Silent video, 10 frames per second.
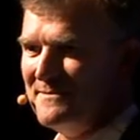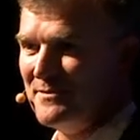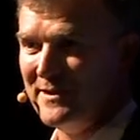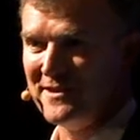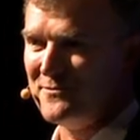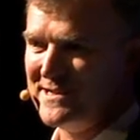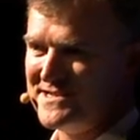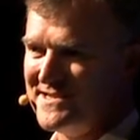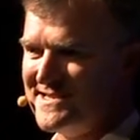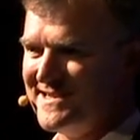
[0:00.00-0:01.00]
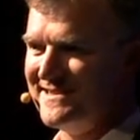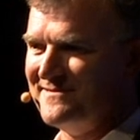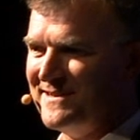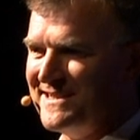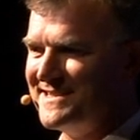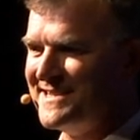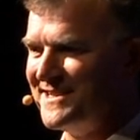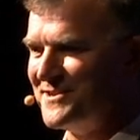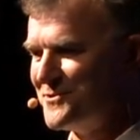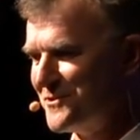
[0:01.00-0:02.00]
But one of the questions that when
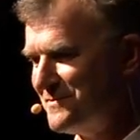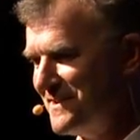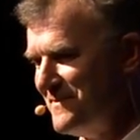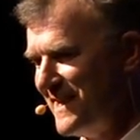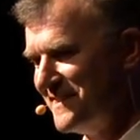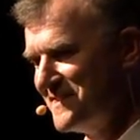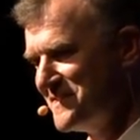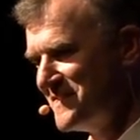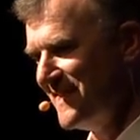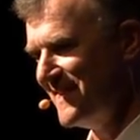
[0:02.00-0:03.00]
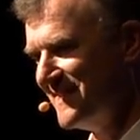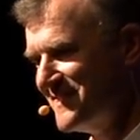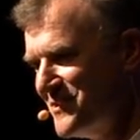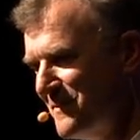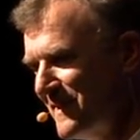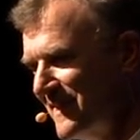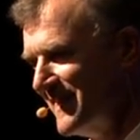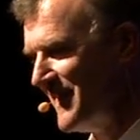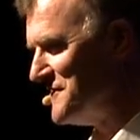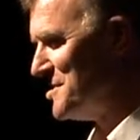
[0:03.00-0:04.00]
Tanya talked to me about this topic,
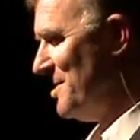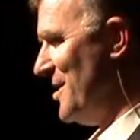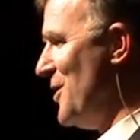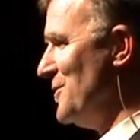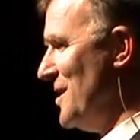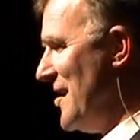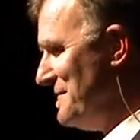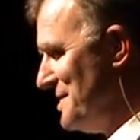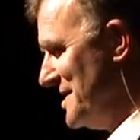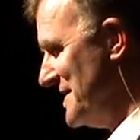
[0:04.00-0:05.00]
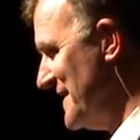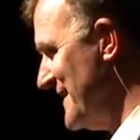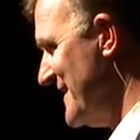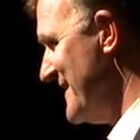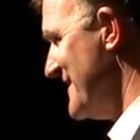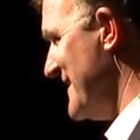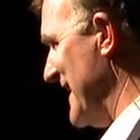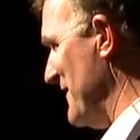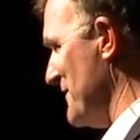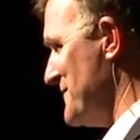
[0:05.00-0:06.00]
and I've spent my whole life in
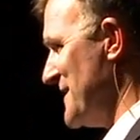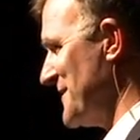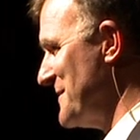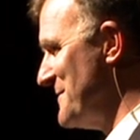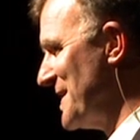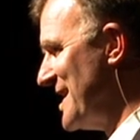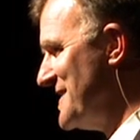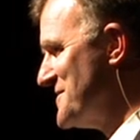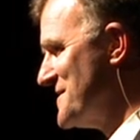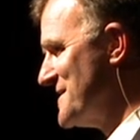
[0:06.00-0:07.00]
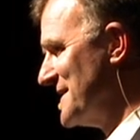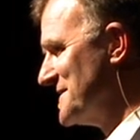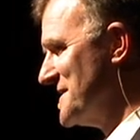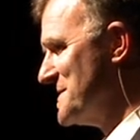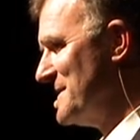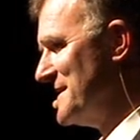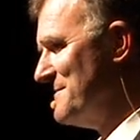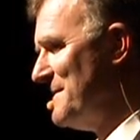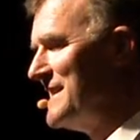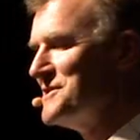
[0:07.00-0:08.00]
the area of telecommunications, actually, it's been
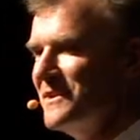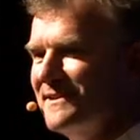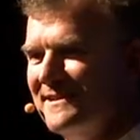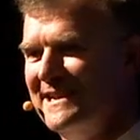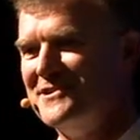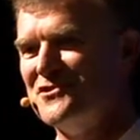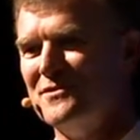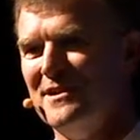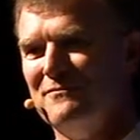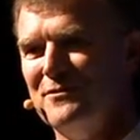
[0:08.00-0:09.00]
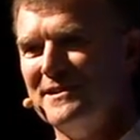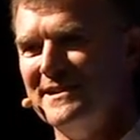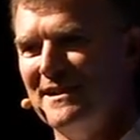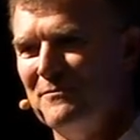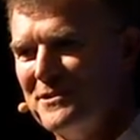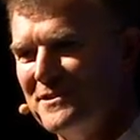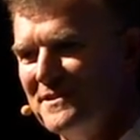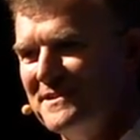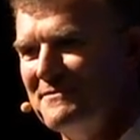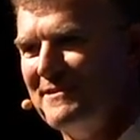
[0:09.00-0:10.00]
the major industry I've worked in. I worked
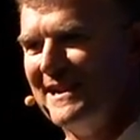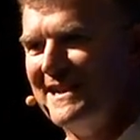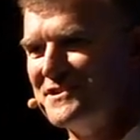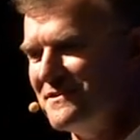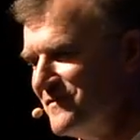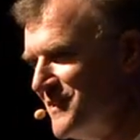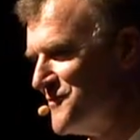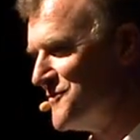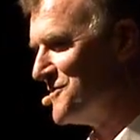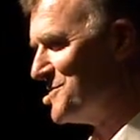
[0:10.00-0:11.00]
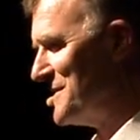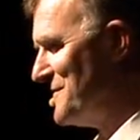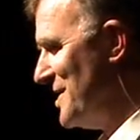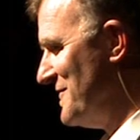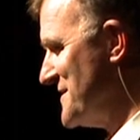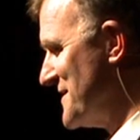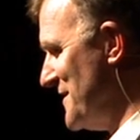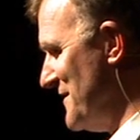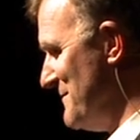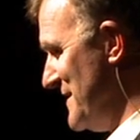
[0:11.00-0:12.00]
on the deregulation of Telstra 25 years
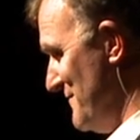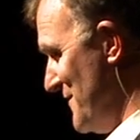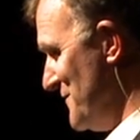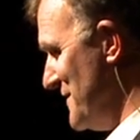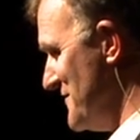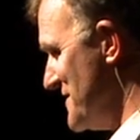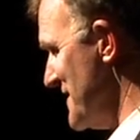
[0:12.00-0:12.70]
ago and have been involved ever